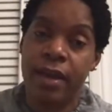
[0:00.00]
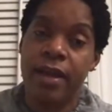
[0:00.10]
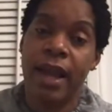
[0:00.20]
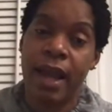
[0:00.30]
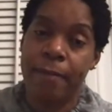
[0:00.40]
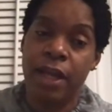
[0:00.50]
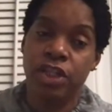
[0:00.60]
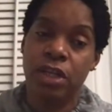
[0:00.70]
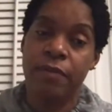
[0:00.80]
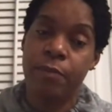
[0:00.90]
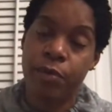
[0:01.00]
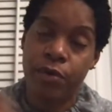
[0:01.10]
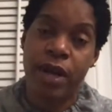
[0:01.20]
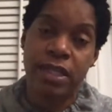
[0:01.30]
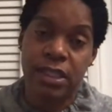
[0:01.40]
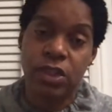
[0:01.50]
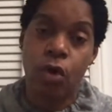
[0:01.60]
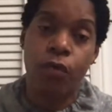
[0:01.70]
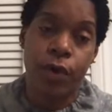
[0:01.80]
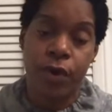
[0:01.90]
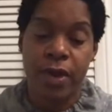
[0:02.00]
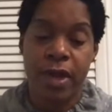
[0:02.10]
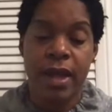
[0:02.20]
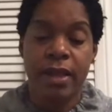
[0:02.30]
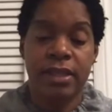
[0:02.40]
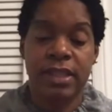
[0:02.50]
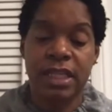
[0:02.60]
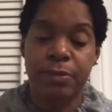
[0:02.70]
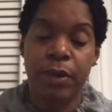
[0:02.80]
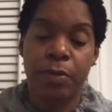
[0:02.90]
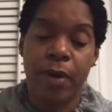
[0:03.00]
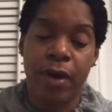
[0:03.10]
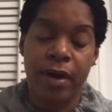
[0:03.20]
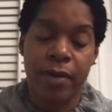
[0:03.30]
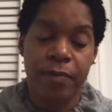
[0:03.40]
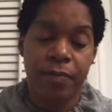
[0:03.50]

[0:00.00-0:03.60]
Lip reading: like I mentioned, if it progresses over the 6 month mark.